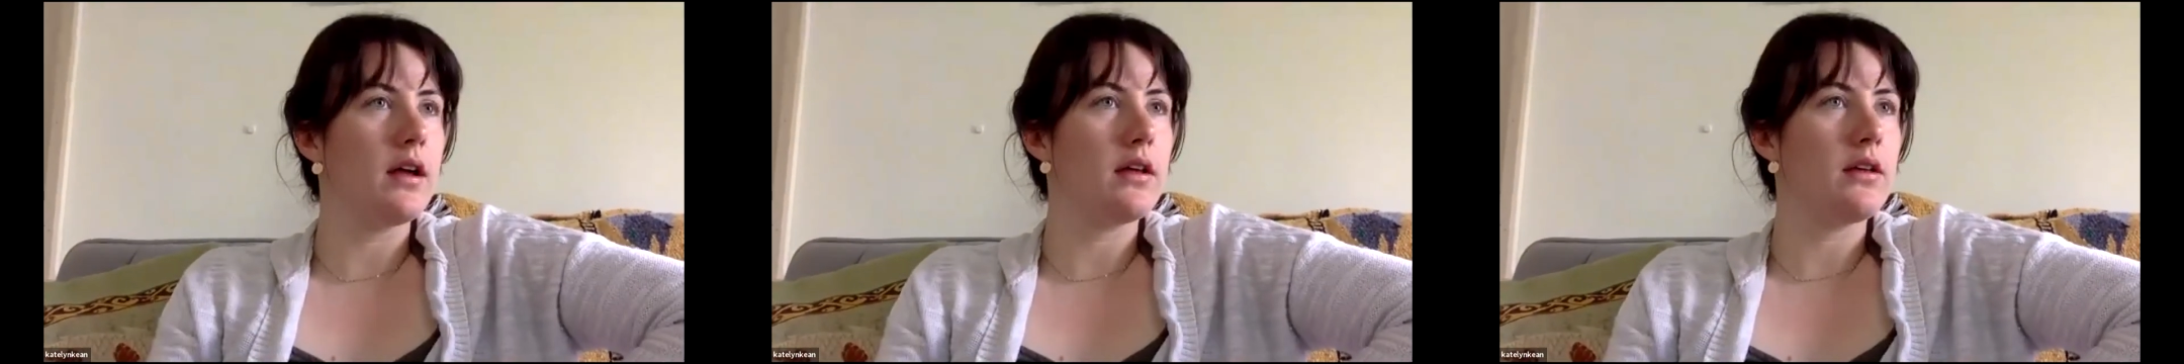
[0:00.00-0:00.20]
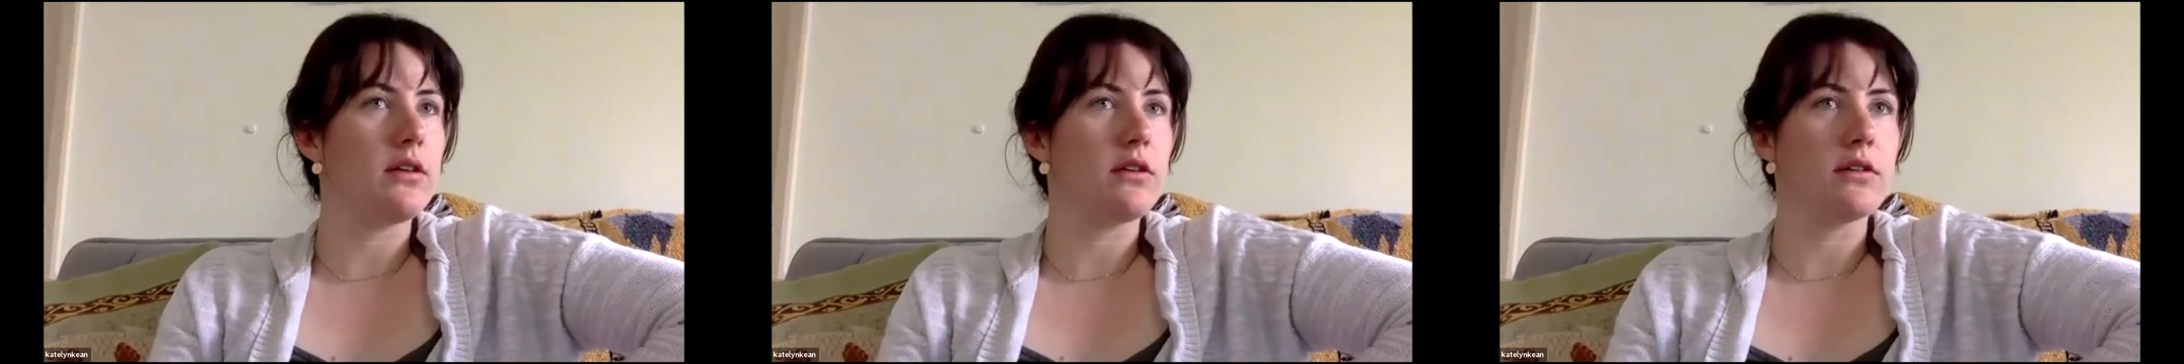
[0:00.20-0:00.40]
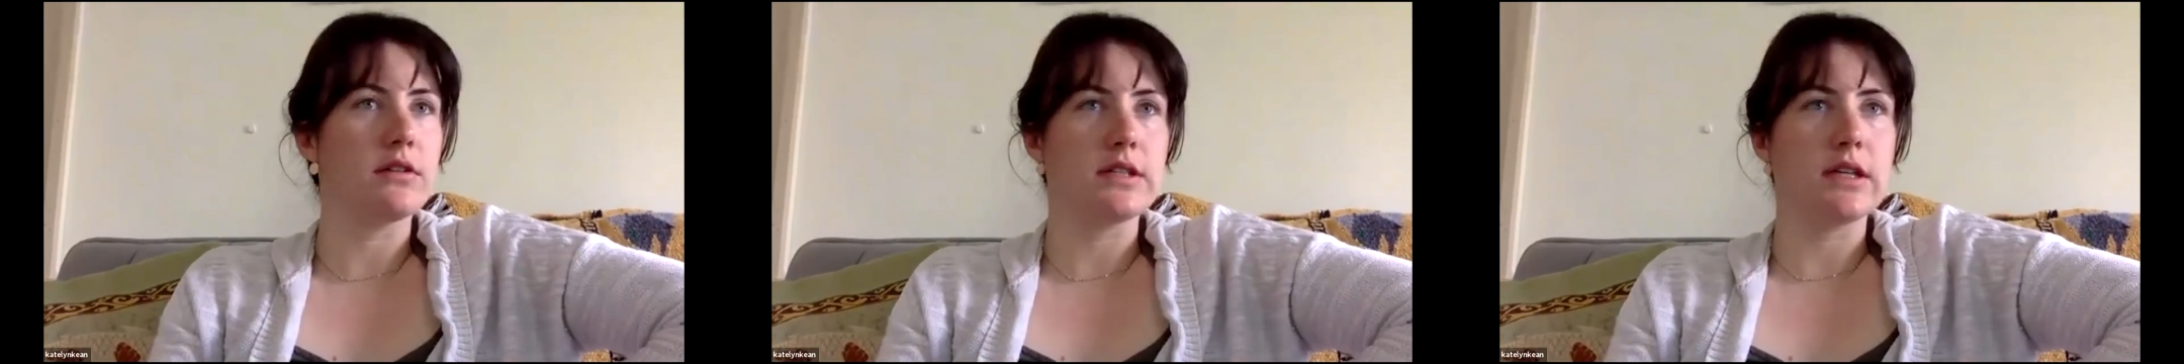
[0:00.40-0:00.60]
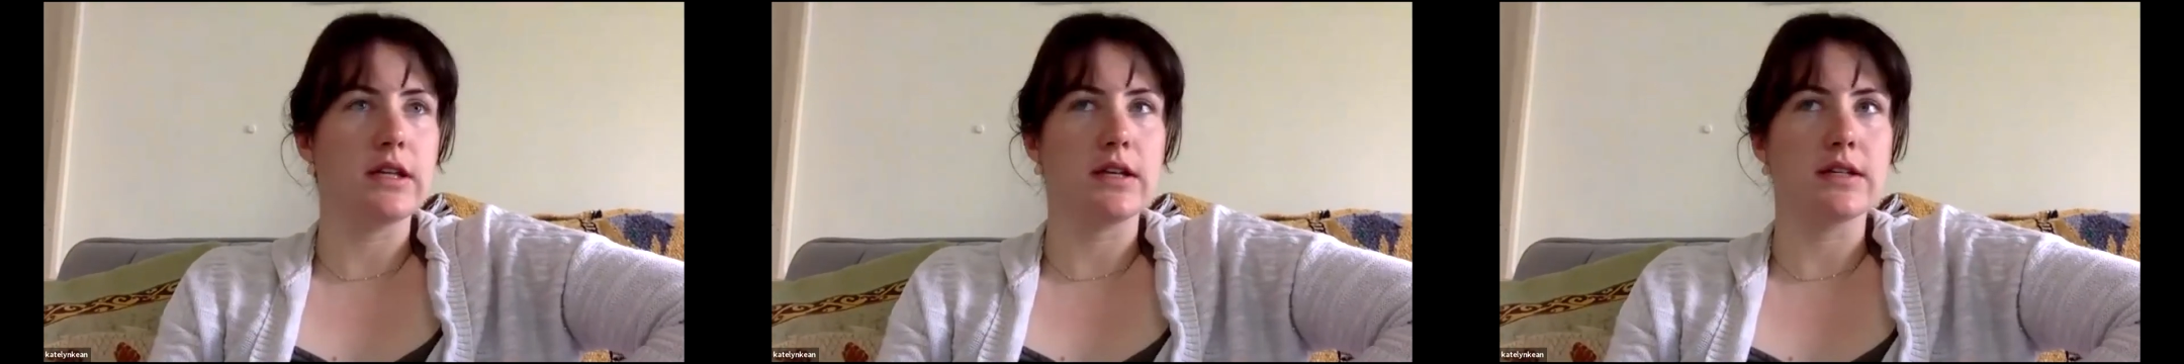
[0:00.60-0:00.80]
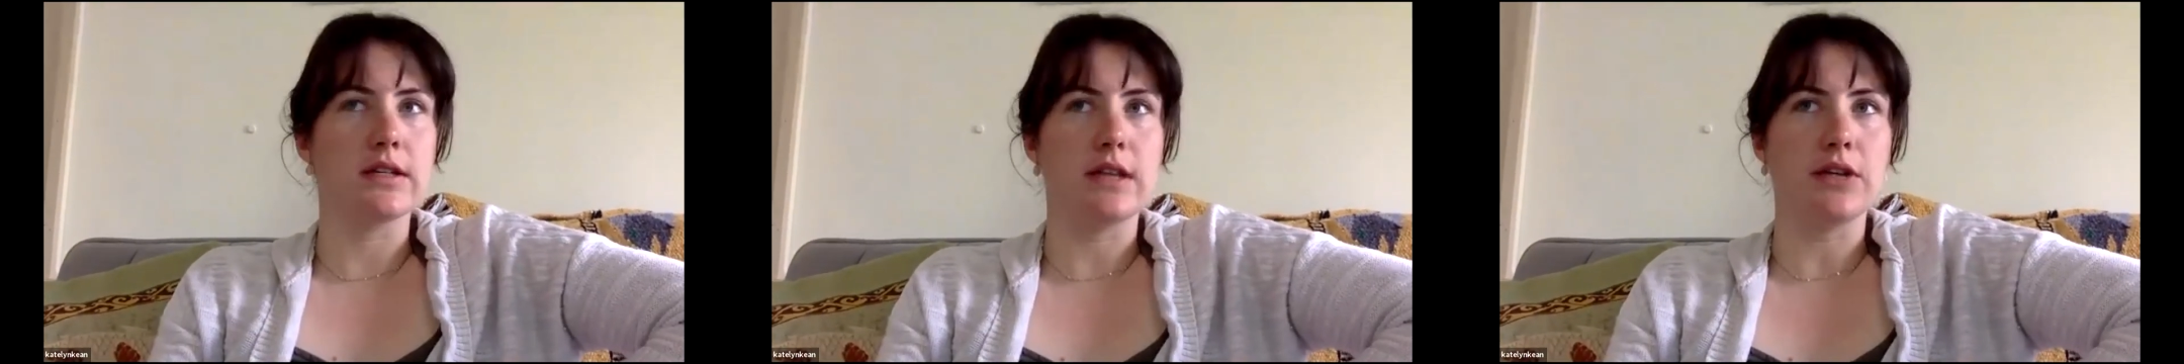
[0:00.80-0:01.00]
your
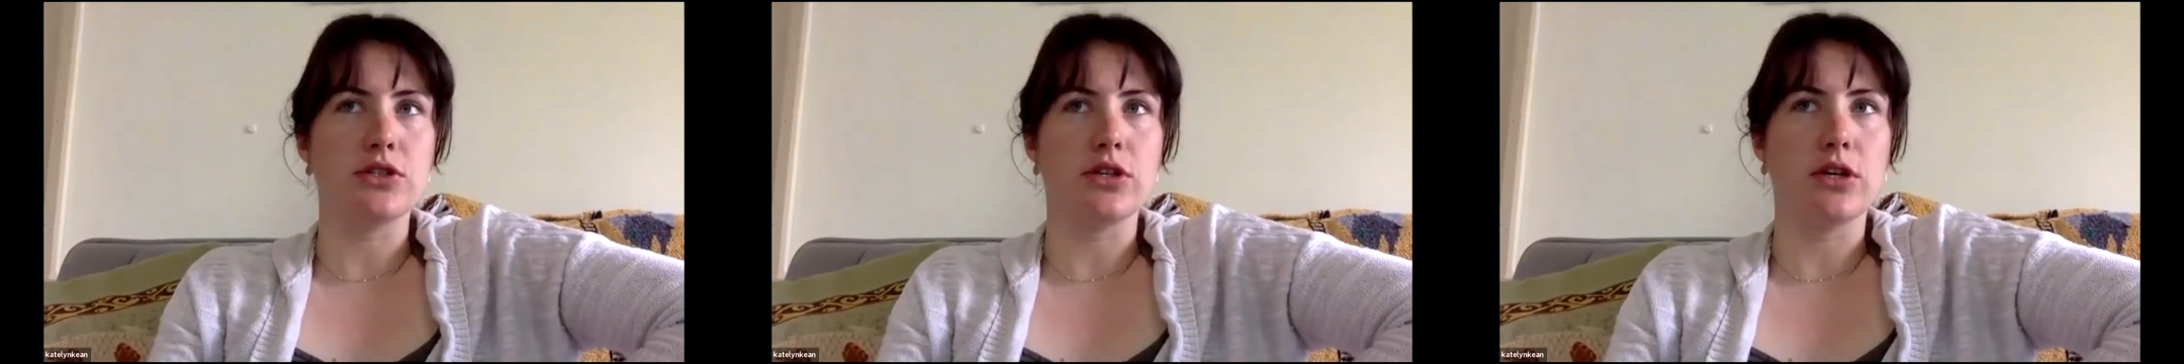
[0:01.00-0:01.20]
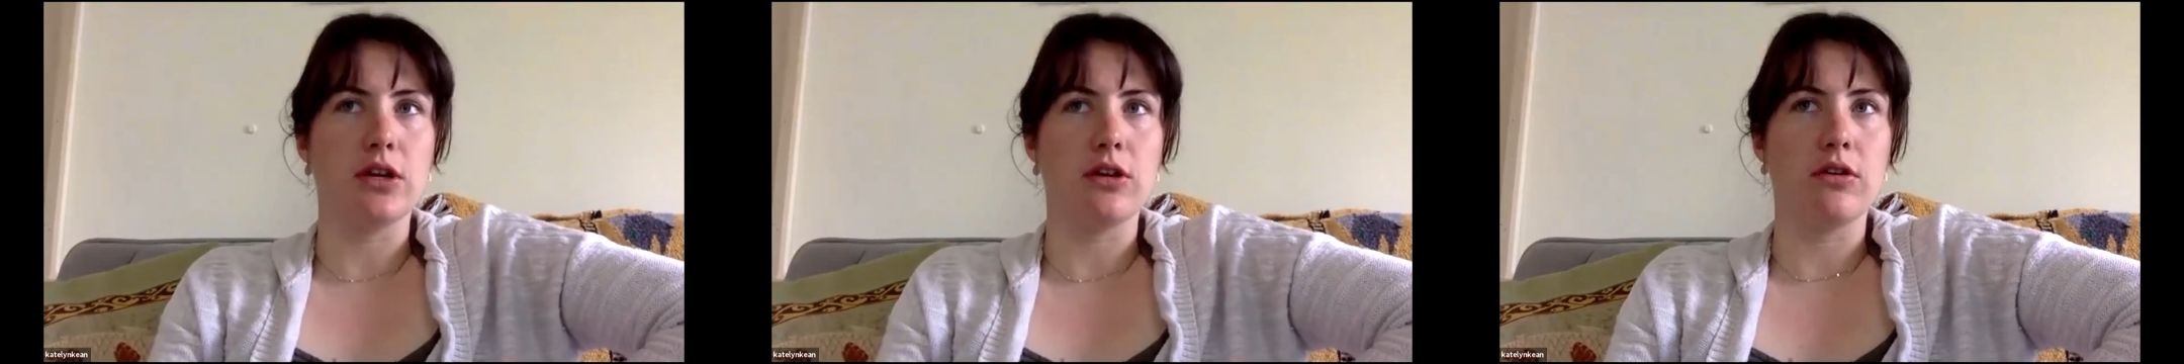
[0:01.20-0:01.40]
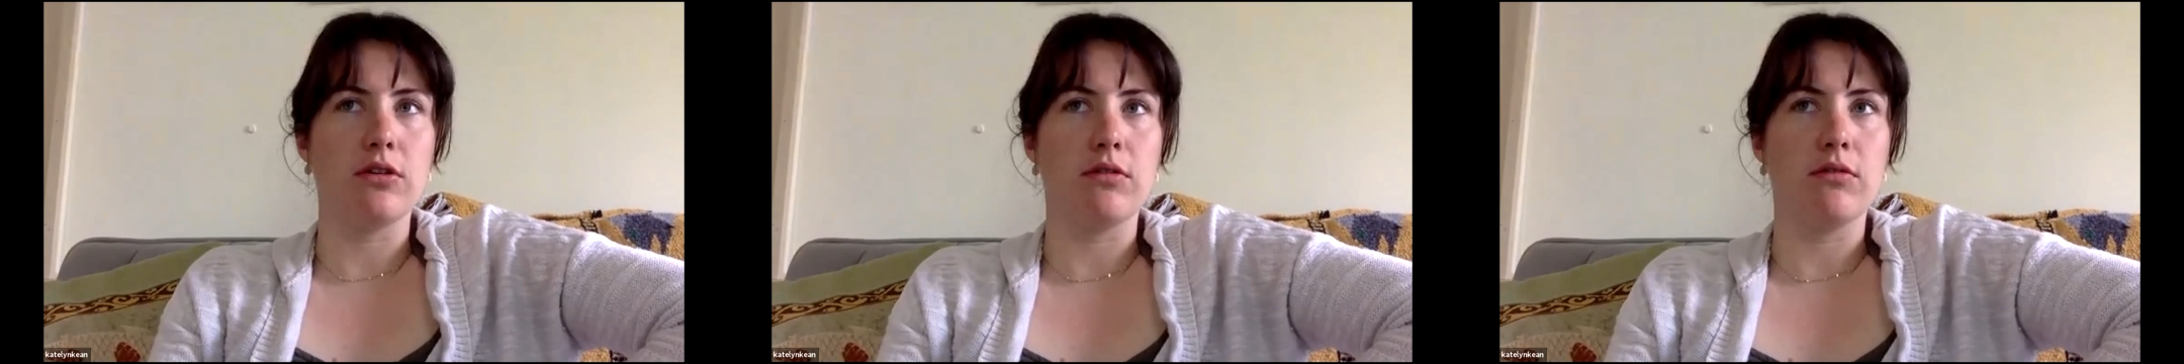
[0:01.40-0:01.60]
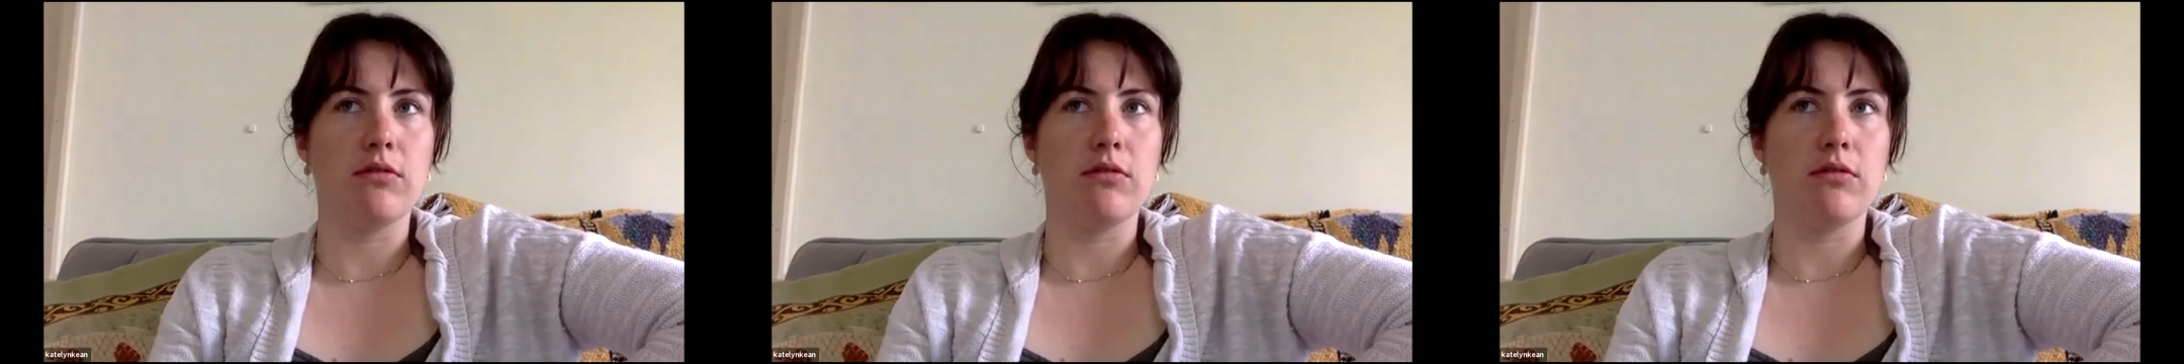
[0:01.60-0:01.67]
deaccession